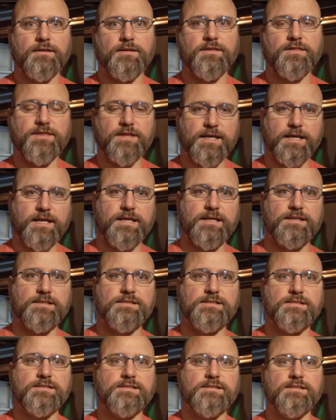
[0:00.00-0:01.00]

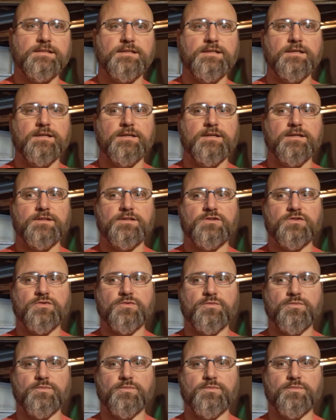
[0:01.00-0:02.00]
things
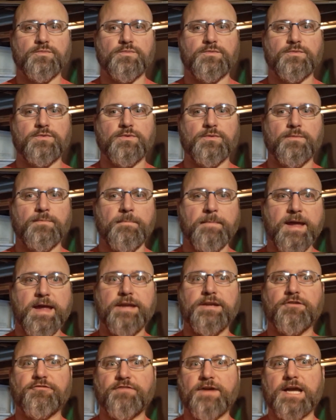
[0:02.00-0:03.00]
to
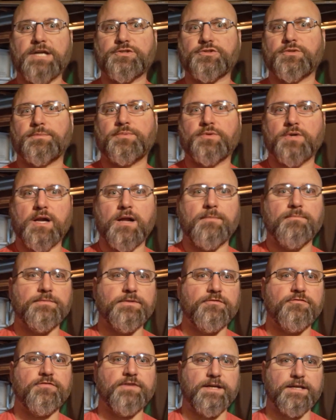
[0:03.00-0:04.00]
manufacture a problem
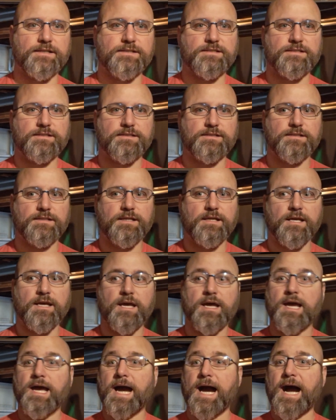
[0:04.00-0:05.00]
to fix.
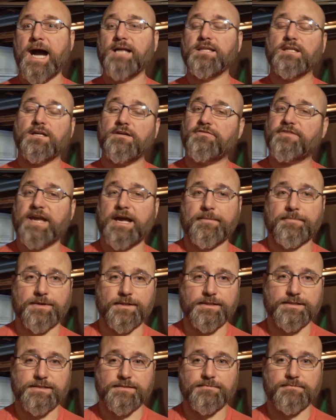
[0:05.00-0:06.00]
I love
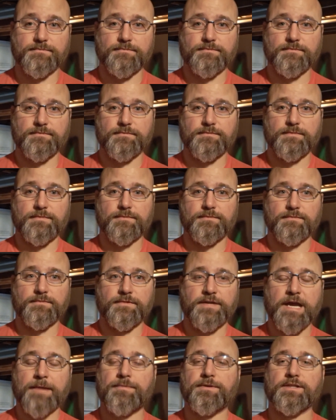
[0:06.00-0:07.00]
capitalism.
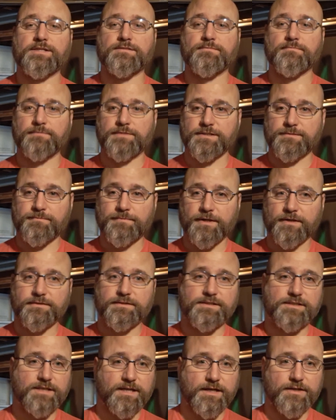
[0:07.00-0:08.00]
Capitalism has built
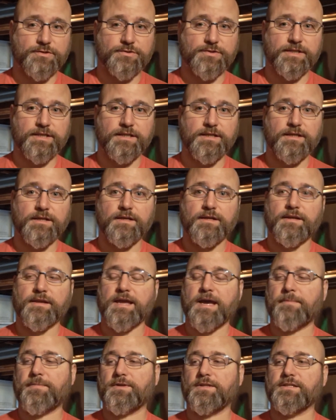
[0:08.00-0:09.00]
this country.
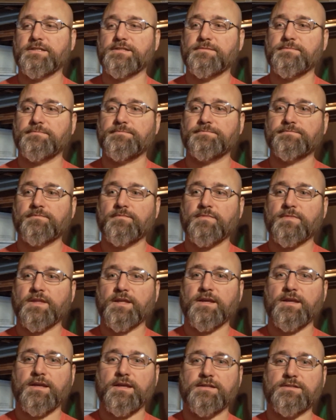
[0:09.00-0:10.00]
Capitalism
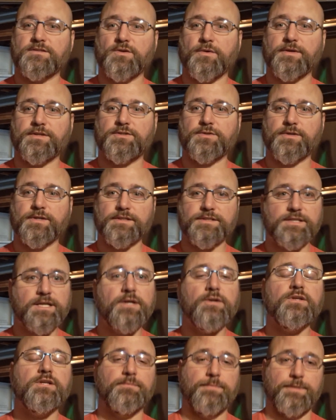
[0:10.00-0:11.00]
is going to
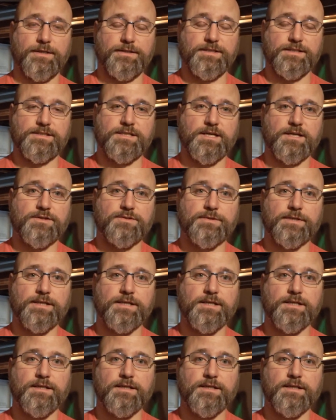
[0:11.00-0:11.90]
continue to build this country.